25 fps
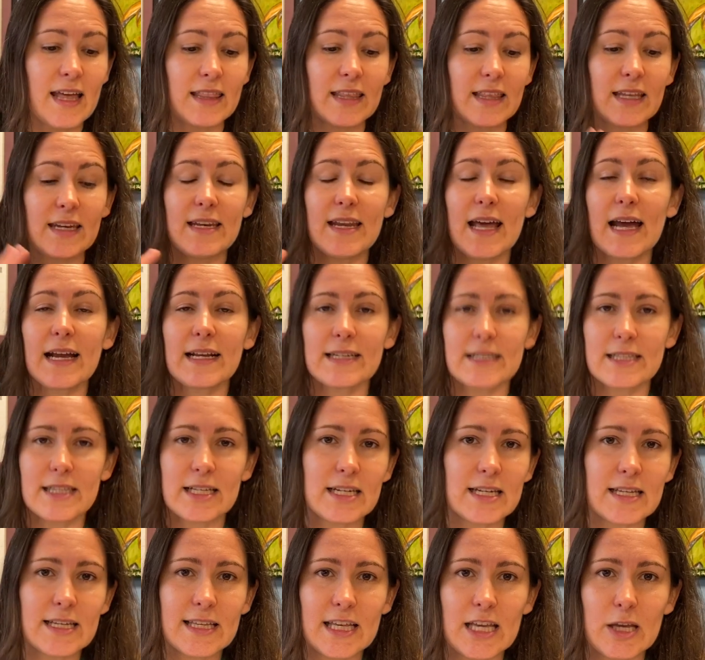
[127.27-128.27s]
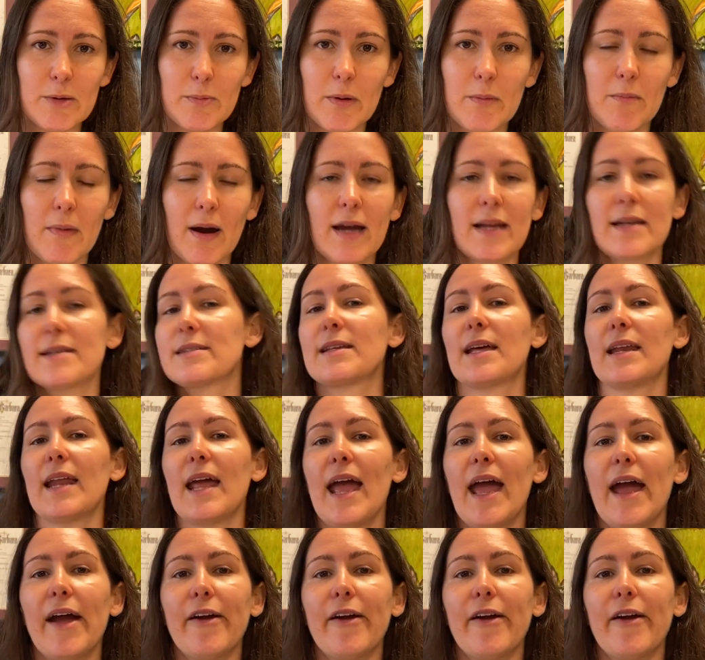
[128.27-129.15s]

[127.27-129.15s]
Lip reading: The next thing to keep in mind is that